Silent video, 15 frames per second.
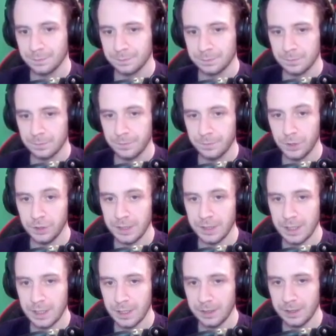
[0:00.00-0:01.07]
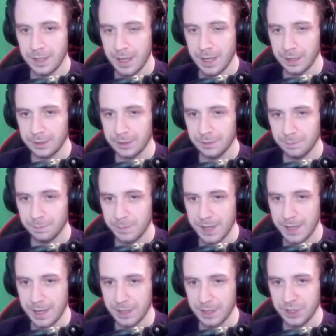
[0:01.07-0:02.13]
for the egg to
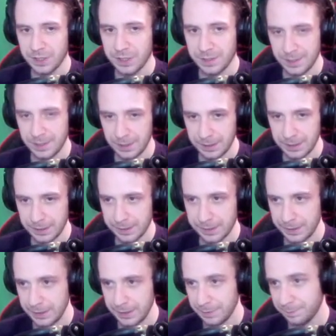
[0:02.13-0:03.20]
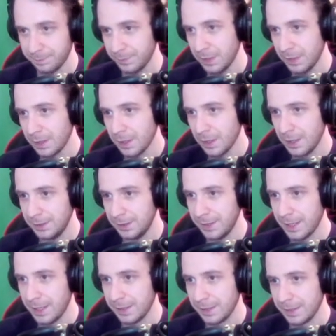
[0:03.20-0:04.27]
hatch into the elixir there. And
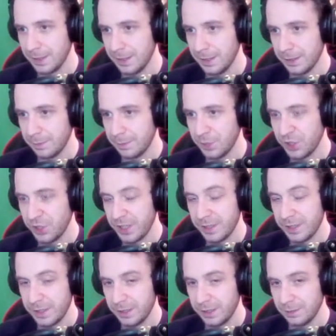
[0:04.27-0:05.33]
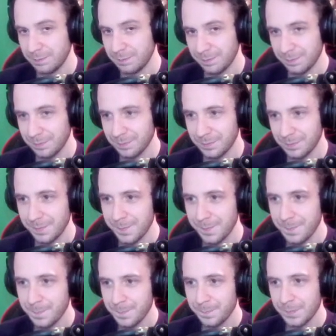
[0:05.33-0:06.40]
that is mission 18.
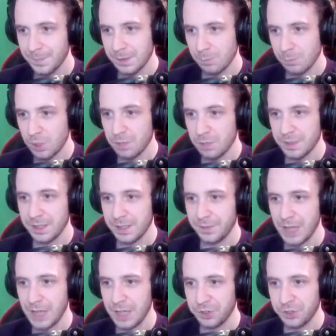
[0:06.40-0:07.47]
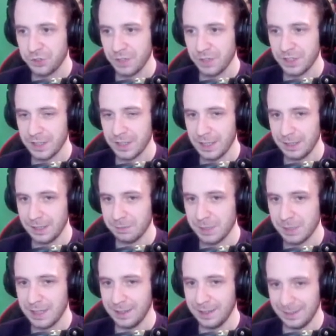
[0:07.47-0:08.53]
We're coming to the final stretch, guys. We're
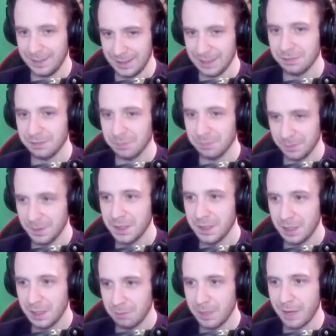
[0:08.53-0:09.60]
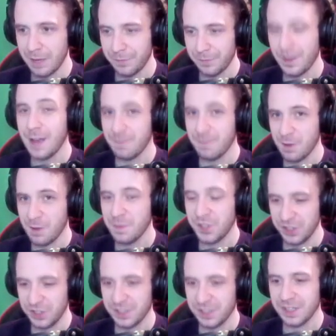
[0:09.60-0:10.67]
getting there. We have 5 more missions to
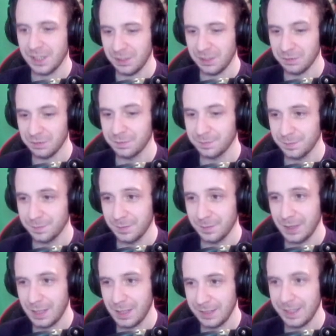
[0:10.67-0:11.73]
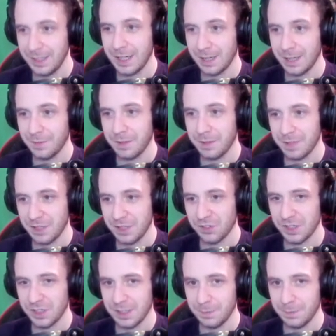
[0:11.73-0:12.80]
go. And they are very interesting
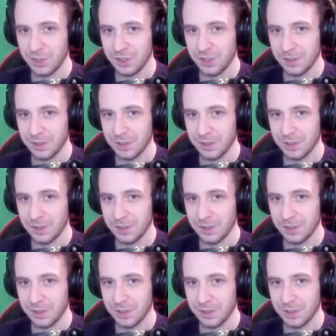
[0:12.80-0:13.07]
missions.